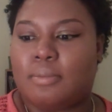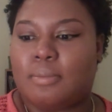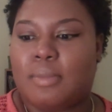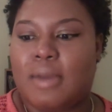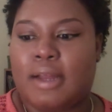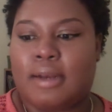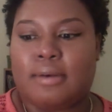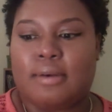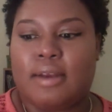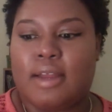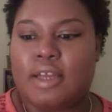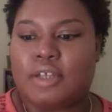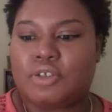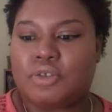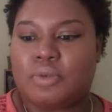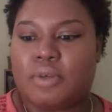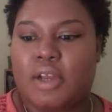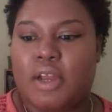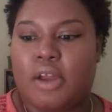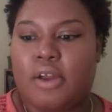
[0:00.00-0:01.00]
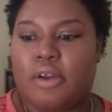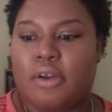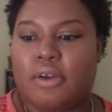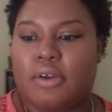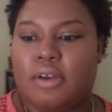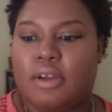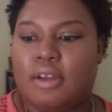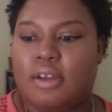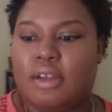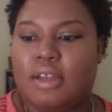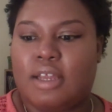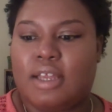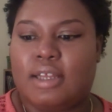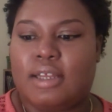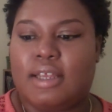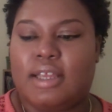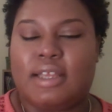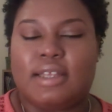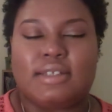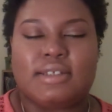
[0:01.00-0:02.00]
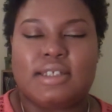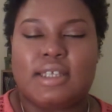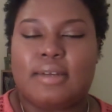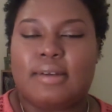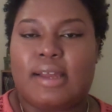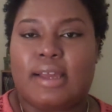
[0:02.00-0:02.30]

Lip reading: my natural hair, it seemed